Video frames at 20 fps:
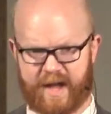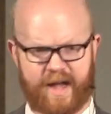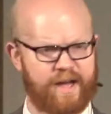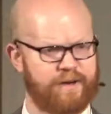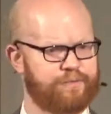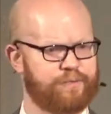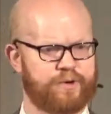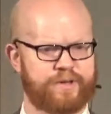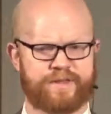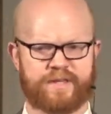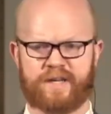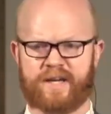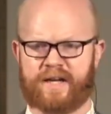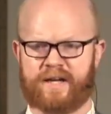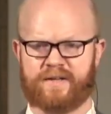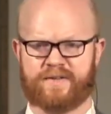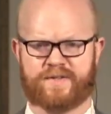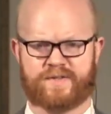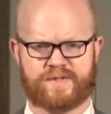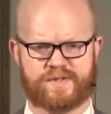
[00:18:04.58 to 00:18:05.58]
Everything
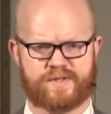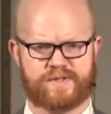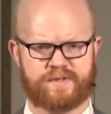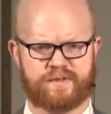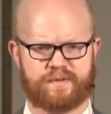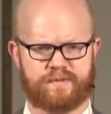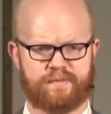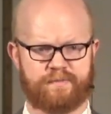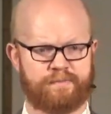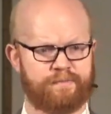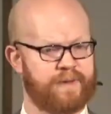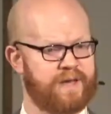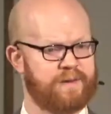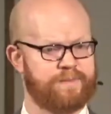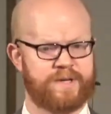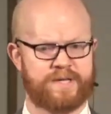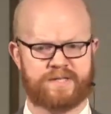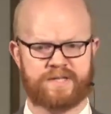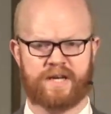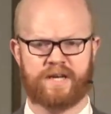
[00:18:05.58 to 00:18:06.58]
else may
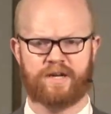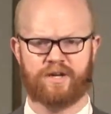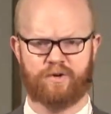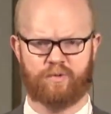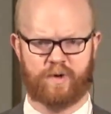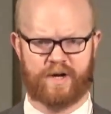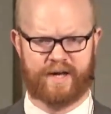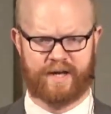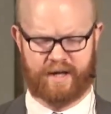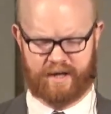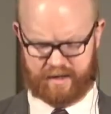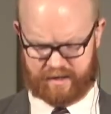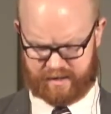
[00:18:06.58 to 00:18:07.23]
be taken away,